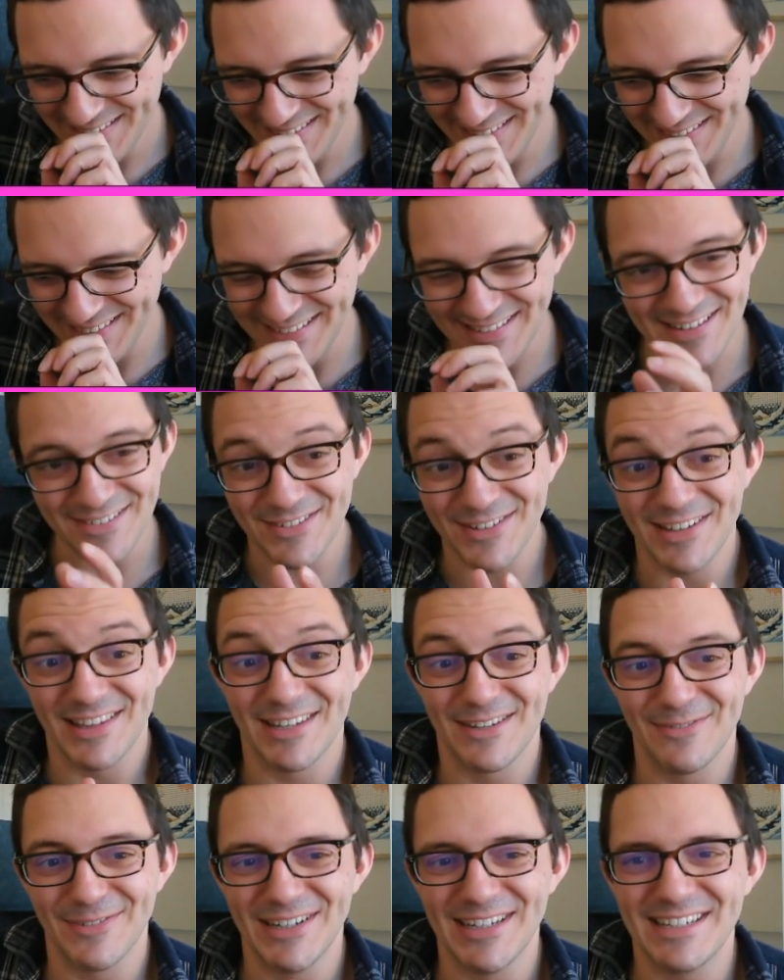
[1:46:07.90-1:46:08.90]
This gives you
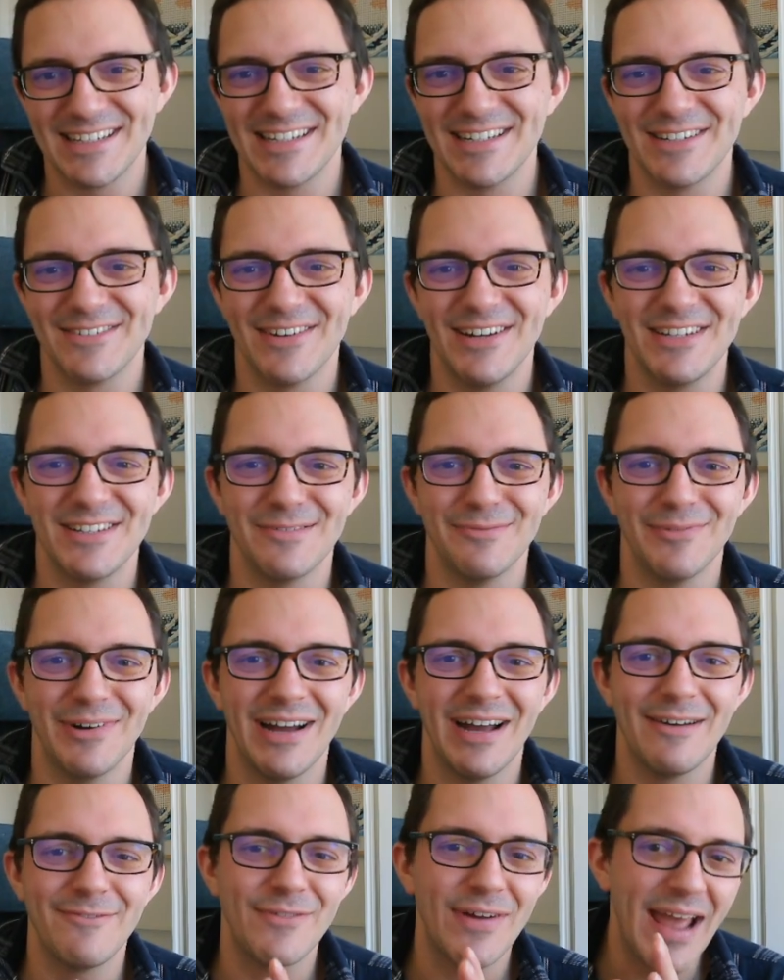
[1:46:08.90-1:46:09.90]
this weird situation
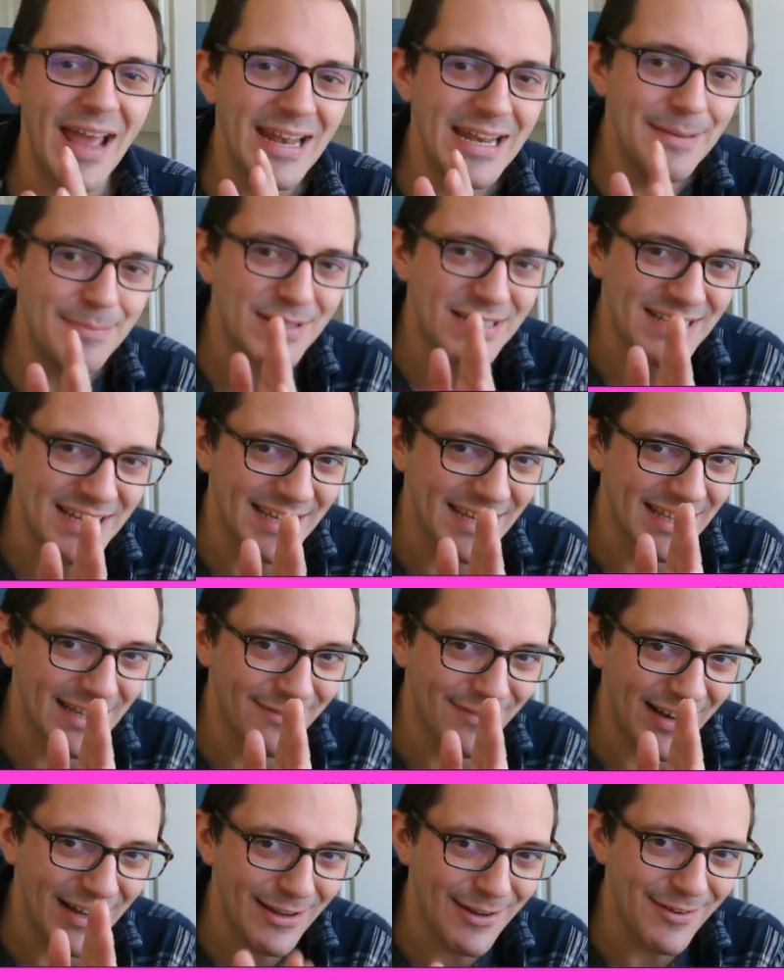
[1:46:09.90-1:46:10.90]
where for any particular
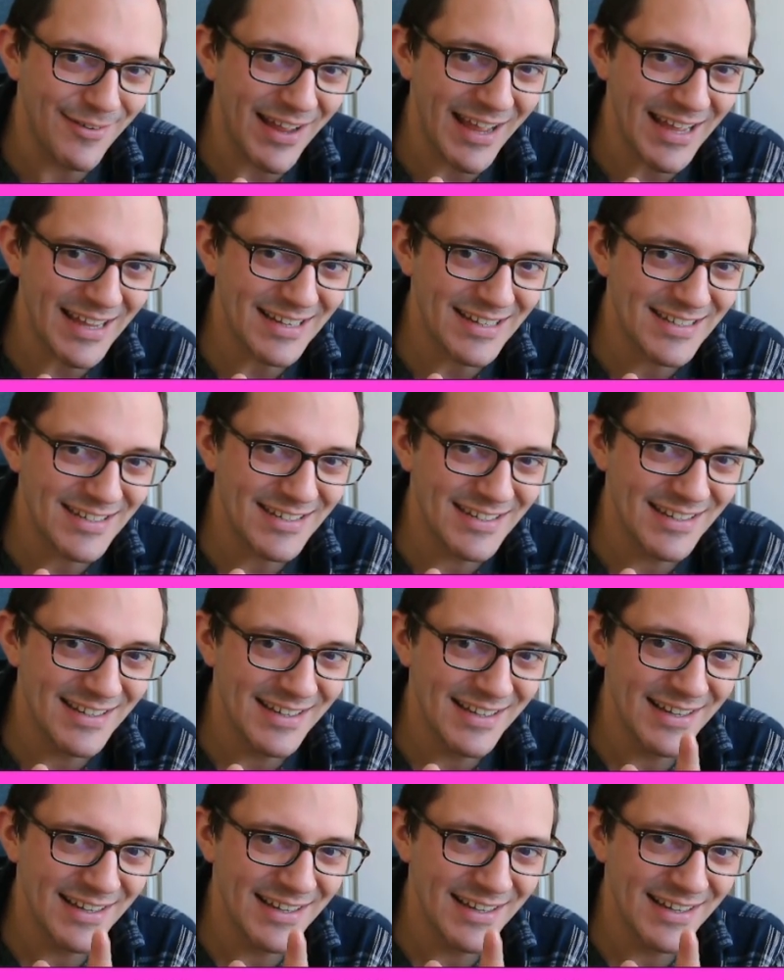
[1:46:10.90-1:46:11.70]
value of x,